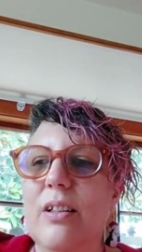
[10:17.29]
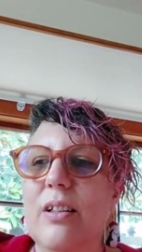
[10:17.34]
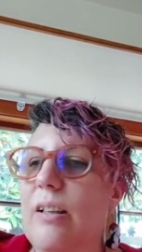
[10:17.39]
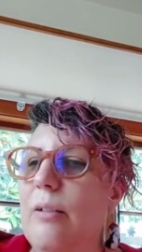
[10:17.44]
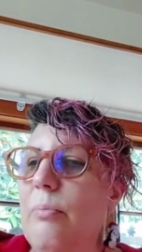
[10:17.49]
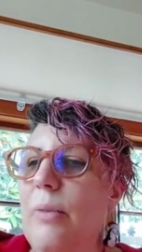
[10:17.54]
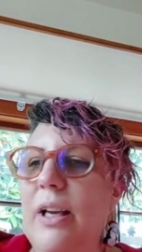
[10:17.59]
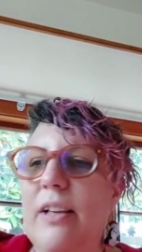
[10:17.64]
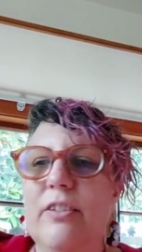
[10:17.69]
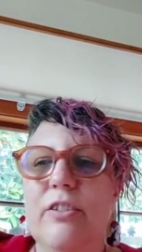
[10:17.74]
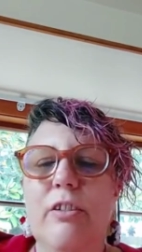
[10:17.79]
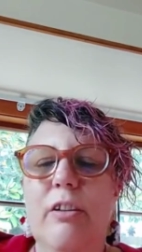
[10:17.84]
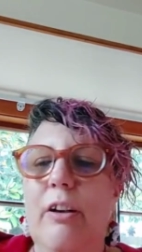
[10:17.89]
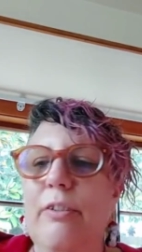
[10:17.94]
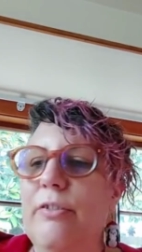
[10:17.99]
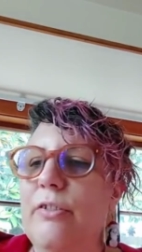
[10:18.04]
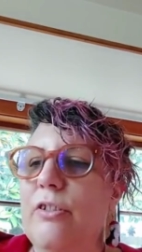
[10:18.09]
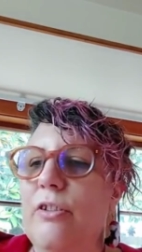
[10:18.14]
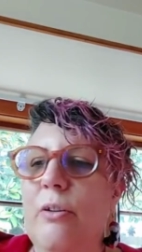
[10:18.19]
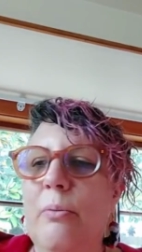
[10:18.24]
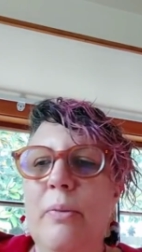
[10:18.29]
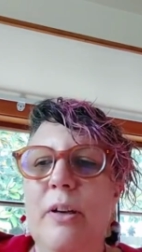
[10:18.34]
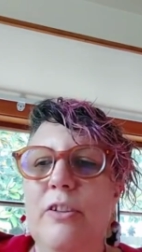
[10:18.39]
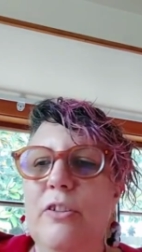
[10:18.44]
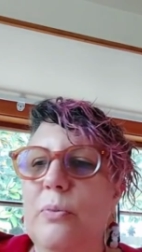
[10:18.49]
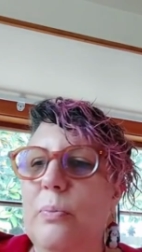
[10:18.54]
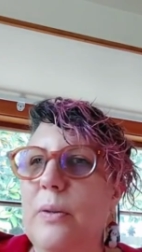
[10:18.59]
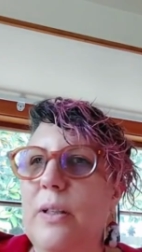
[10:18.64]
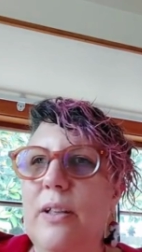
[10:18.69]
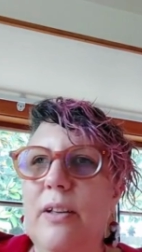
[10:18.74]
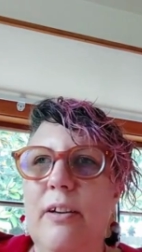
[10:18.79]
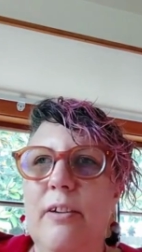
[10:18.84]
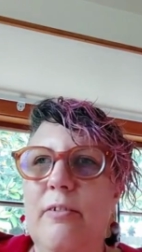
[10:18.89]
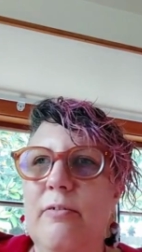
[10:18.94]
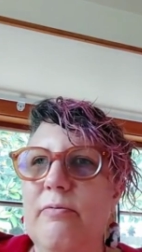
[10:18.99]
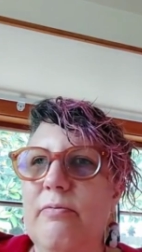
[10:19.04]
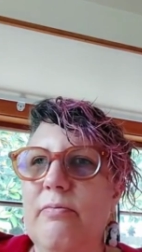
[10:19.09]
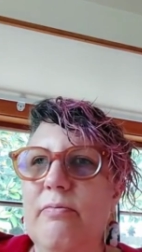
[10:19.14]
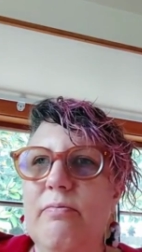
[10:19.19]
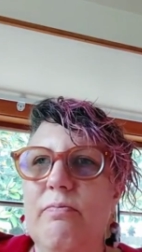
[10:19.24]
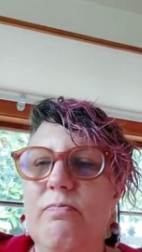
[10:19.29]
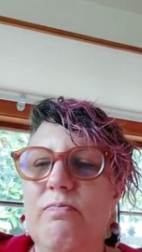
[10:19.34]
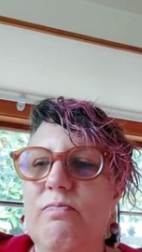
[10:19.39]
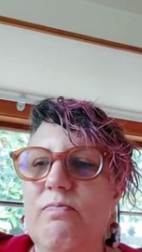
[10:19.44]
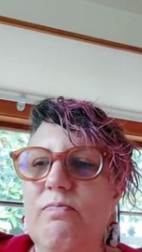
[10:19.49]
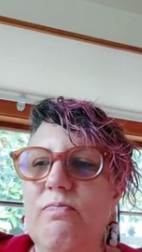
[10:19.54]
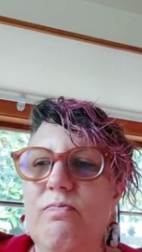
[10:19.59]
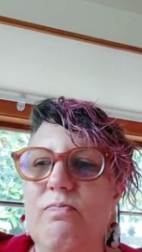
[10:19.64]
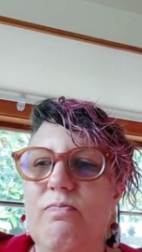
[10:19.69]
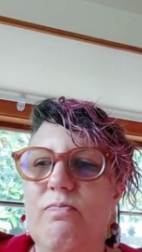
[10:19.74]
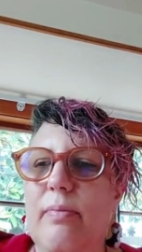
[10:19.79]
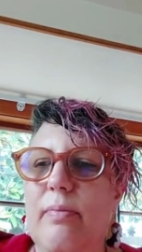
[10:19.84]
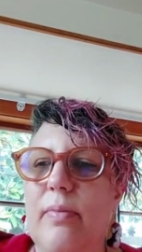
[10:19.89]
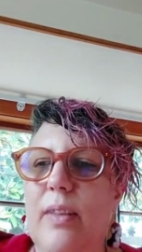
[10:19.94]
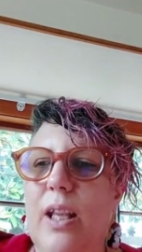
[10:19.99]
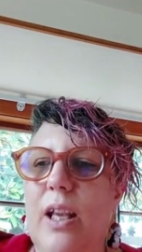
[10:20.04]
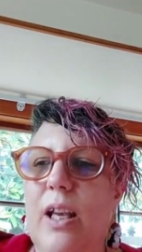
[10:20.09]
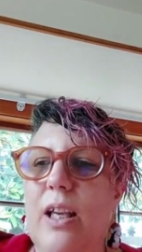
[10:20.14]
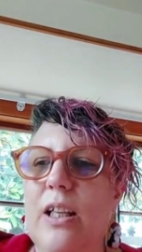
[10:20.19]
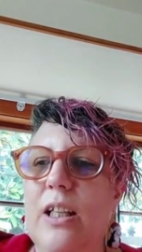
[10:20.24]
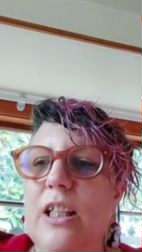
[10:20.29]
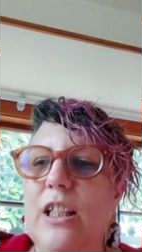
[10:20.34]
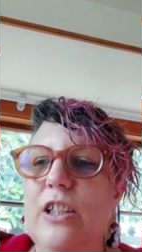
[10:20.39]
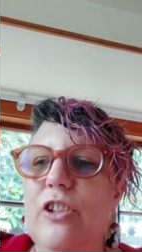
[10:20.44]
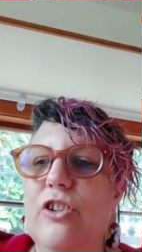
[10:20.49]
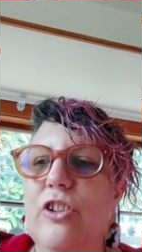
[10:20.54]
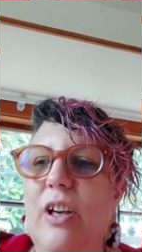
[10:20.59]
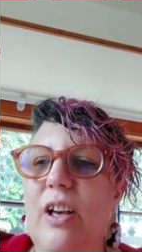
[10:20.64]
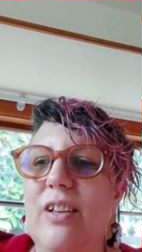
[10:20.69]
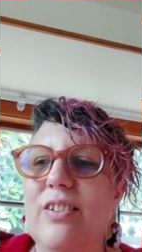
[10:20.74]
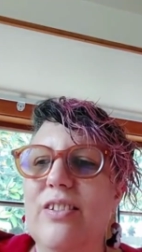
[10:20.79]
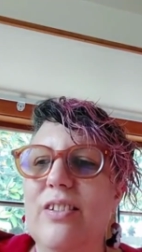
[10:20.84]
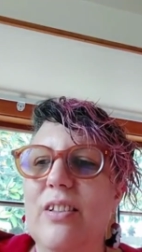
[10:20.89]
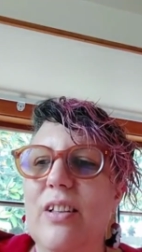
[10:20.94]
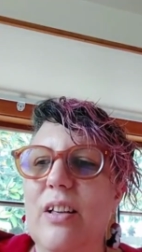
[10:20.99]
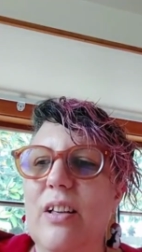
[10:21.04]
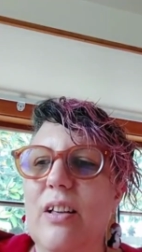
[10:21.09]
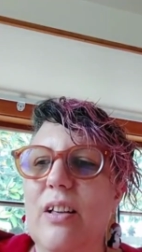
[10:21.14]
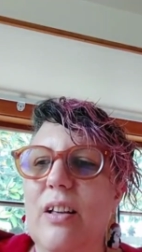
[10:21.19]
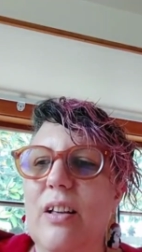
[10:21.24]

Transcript: He makes life so much better. And he just